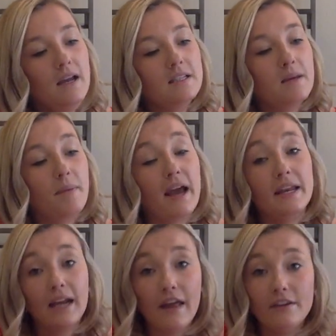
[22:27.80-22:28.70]

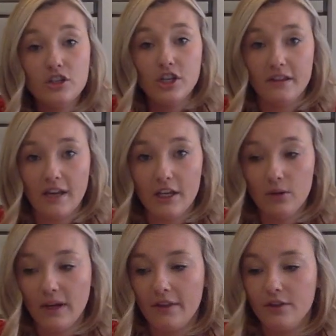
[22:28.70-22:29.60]
Depending on the sheet that
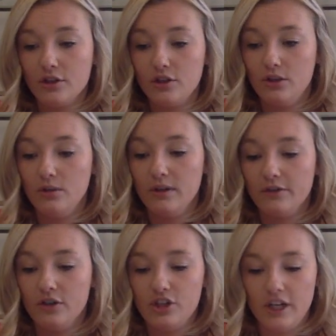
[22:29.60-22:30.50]
you get, there's two
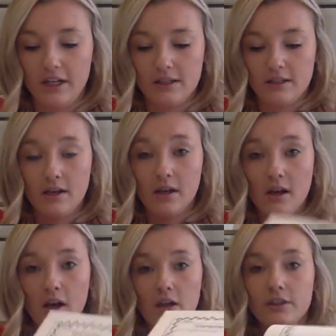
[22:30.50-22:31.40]
different sheets.
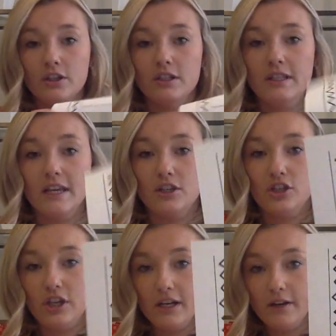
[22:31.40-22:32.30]
There's this
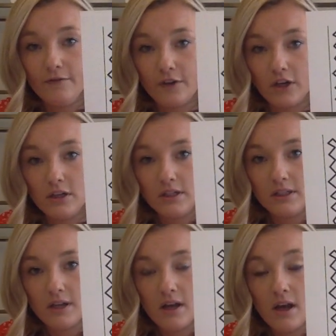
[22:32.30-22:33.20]
sheet at
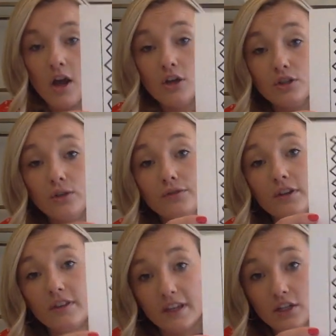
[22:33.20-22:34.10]
first. So
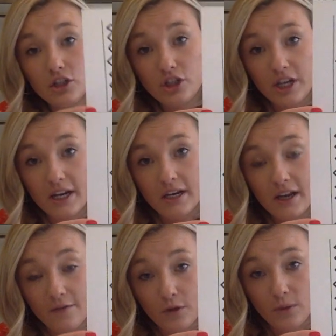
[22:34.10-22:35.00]
for this sheet,
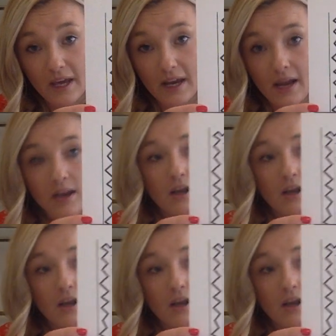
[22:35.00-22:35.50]
if you get it,